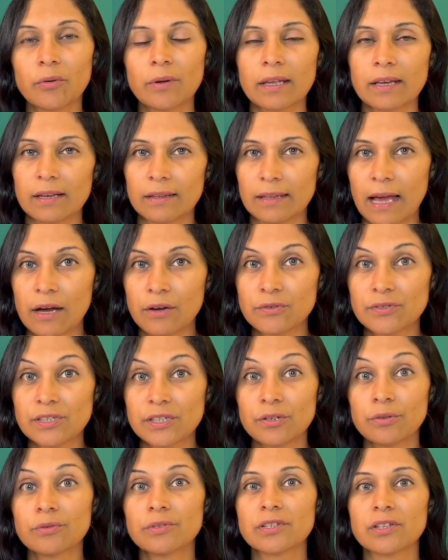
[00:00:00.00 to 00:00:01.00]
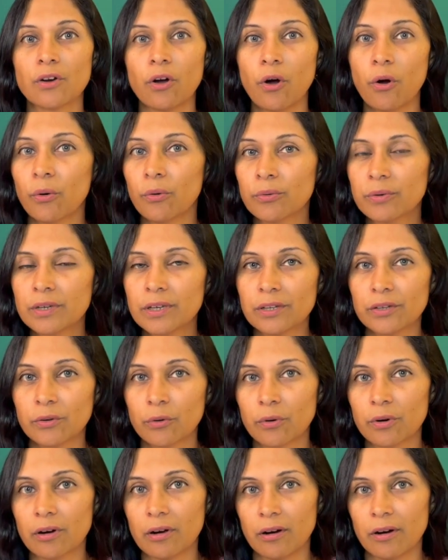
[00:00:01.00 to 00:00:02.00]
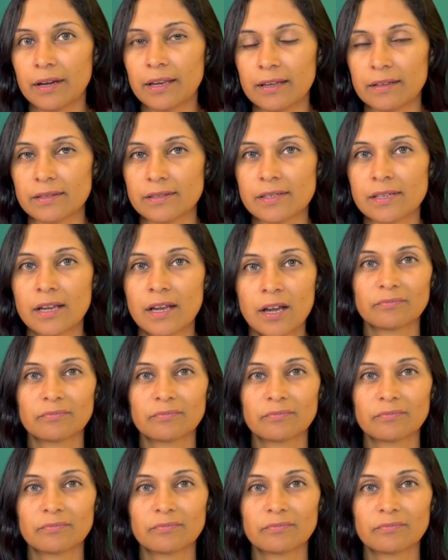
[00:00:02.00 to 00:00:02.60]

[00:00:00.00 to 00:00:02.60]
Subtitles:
it allows you to own your audience.